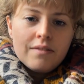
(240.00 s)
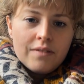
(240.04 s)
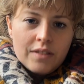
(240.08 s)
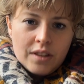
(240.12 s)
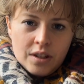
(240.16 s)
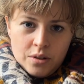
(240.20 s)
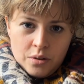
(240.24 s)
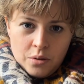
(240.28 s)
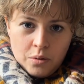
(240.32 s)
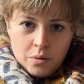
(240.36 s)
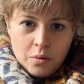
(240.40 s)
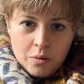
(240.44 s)

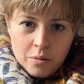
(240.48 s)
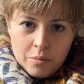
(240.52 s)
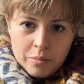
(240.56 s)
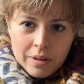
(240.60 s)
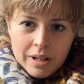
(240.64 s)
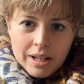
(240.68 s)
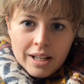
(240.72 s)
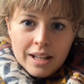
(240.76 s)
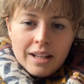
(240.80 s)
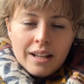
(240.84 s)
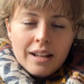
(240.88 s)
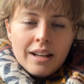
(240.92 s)
norm.
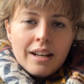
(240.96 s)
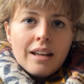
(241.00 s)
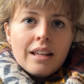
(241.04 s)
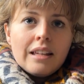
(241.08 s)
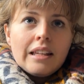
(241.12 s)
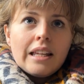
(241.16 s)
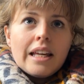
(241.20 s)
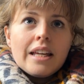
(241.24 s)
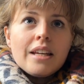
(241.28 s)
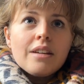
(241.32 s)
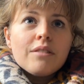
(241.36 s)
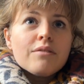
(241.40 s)

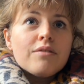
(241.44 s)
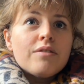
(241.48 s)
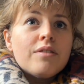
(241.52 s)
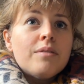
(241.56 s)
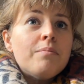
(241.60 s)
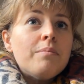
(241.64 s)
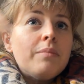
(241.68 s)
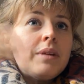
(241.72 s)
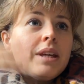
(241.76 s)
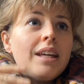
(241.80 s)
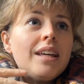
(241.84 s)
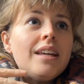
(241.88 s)
Like, for
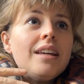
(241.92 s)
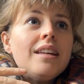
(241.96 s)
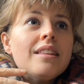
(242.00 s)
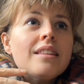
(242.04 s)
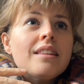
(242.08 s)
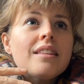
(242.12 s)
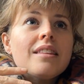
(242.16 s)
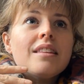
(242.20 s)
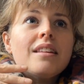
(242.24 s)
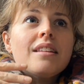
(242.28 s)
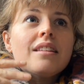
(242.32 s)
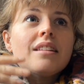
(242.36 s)
me,
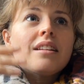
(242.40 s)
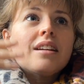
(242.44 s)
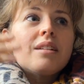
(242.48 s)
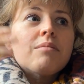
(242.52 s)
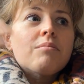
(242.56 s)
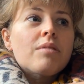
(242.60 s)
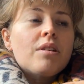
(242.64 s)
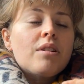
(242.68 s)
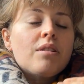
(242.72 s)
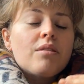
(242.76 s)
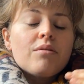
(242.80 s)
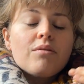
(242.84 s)
the thing that I'm
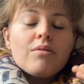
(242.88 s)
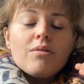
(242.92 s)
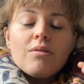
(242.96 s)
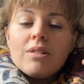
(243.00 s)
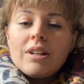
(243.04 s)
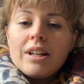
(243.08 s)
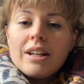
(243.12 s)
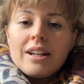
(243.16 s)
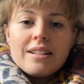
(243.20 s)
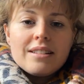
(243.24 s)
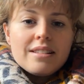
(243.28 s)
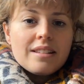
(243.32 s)
going for,
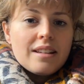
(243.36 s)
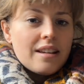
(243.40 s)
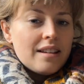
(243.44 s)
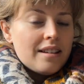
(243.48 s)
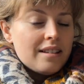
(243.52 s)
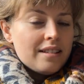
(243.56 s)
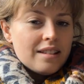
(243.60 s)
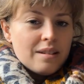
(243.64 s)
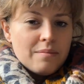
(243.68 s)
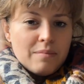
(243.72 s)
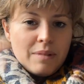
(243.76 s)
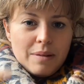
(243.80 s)
like I say,
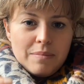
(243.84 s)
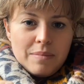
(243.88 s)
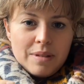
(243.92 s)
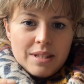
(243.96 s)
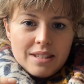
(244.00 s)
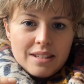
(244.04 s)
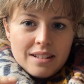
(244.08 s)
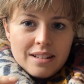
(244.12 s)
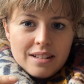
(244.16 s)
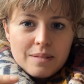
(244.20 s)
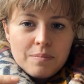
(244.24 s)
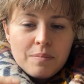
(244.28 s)
is in my
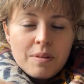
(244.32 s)
business.